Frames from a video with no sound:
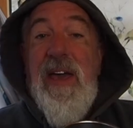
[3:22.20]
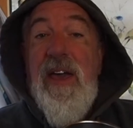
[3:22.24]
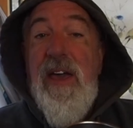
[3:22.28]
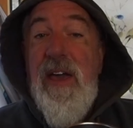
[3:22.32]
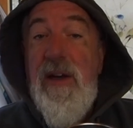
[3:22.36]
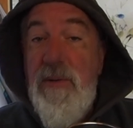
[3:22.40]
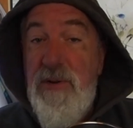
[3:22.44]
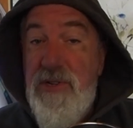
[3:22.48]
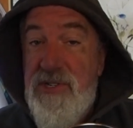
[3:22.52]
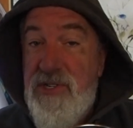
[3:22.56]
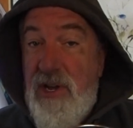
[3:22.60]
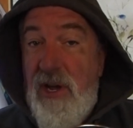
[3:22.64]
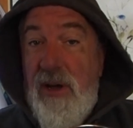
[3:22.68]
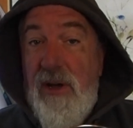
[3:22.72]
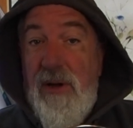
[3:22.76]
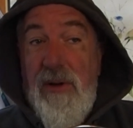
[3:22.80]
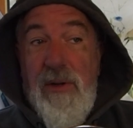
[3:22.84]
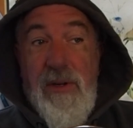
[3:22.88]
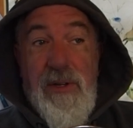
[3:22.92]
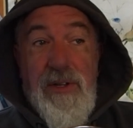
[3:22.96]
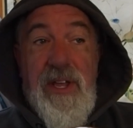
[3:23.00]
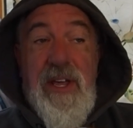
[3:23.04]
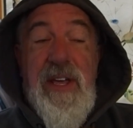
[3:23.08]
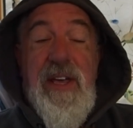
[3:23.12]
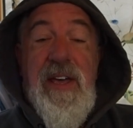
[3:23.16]
It was
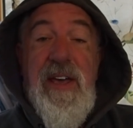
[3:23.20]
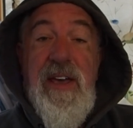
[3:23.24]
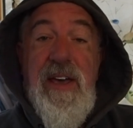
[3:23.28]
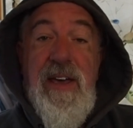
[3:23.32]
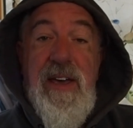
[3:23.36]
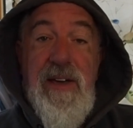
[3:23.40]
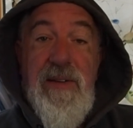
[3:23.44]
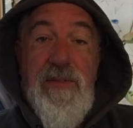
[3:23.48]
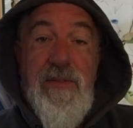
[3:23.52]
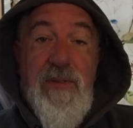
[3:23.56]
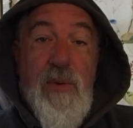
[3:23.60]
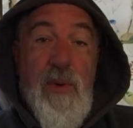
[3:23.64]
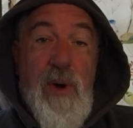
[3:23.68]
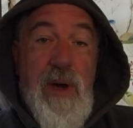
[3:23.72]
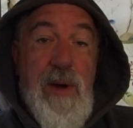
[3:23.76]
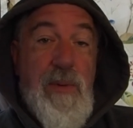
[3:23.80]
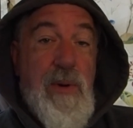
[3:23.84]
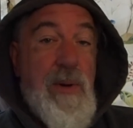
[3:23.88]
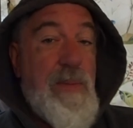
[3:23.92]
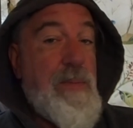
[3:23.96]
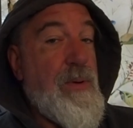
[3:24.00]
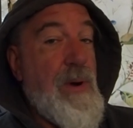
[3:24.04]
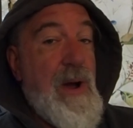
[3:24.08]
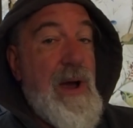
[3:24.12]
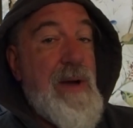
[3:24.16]
cold, and the way we
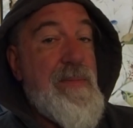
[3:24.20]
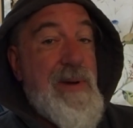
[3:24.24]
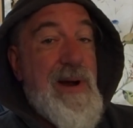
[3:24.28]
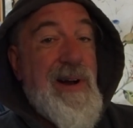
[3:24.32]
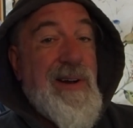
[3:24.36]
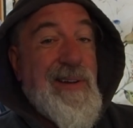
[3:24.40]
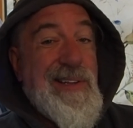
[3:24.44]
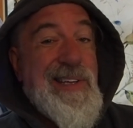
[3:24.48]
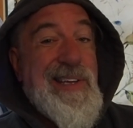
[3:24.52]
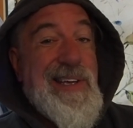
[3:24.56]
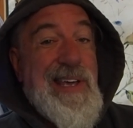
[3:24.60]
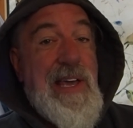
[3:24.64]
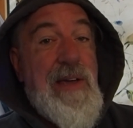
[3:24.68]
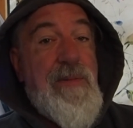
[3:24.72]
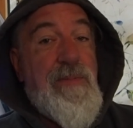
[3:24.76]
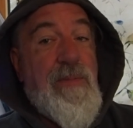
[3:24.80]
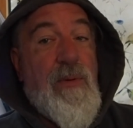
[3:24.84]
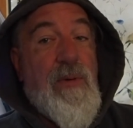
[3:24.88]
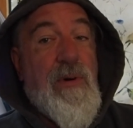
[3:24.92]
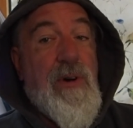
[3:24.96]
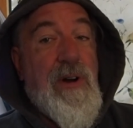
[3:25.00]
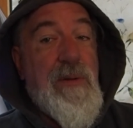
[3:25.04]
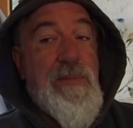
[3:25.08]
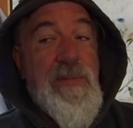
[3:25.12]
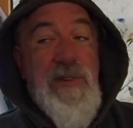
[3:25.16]
primarily keep
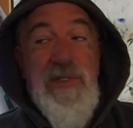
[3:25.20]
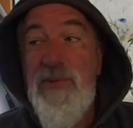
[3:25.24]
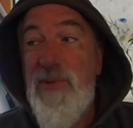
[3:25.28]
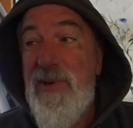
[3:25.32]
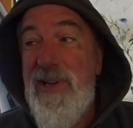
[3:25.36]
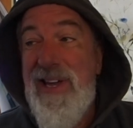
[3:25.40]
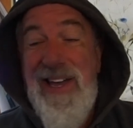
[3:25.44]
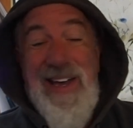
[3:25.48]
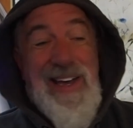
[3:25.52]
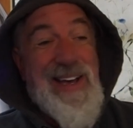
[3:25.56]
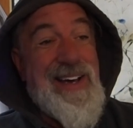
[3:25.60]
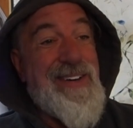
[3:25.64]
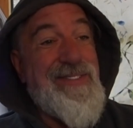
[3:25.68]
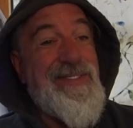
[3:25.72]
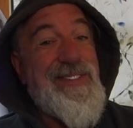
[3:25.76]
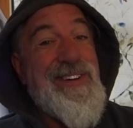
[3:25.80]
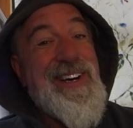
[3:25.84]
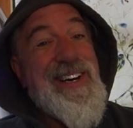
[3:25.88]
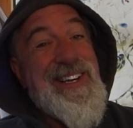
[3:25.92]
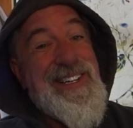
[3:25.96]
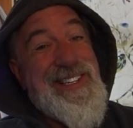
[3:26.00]
warm is we have a